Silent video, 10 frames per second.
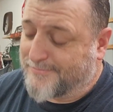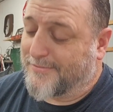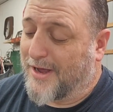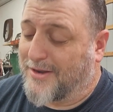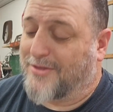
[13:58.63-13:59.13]

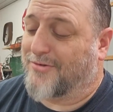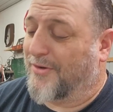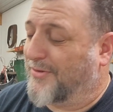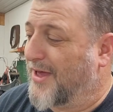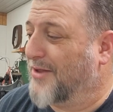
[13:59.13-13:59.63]
I disagree
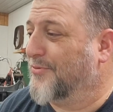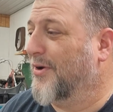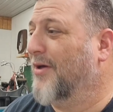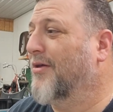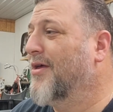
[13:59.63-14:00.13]
with that as
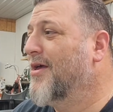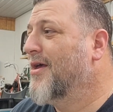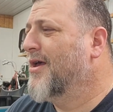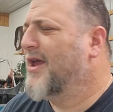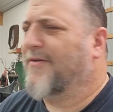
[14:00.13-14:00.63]
well.
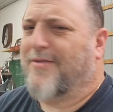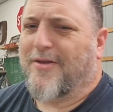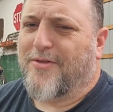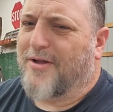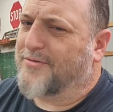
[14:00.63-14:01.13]
If
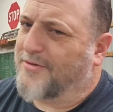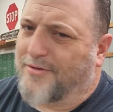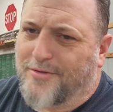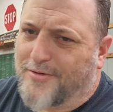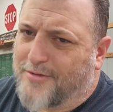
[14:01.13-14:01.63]
nothing else, it
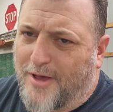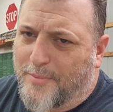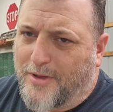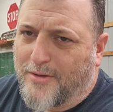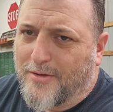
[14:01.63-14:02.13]
just looks
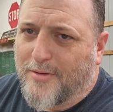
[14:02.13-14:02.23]
sloppy.